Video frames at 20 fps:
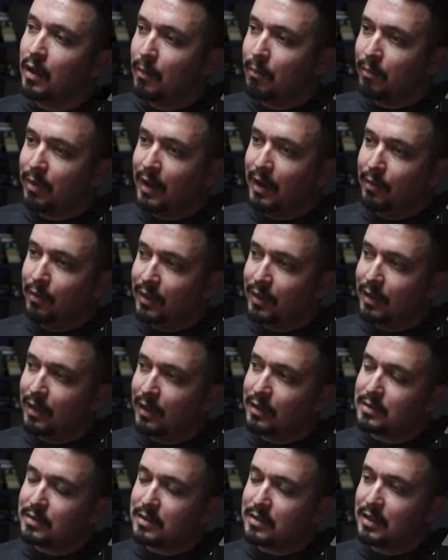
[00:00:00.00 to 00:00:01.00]
Play with it,
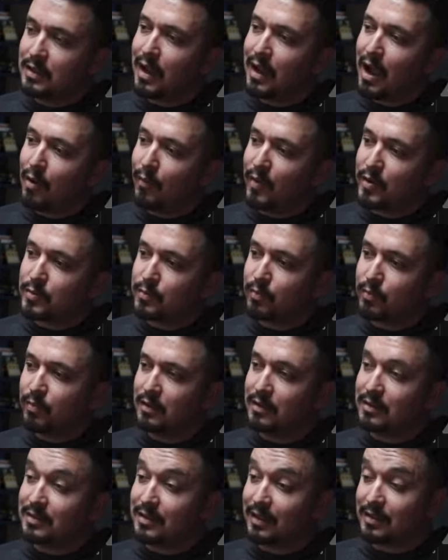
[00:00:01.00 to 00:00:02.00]
see how much
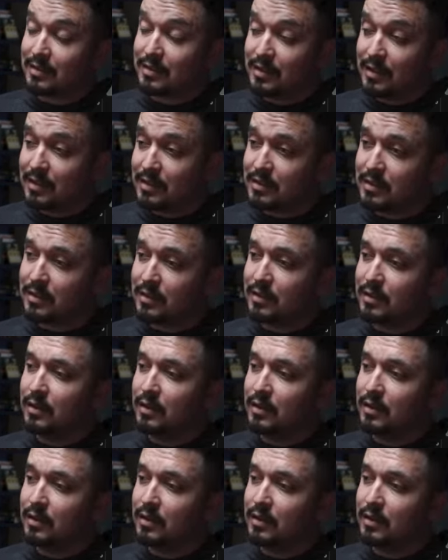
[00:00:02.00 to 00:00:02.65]
success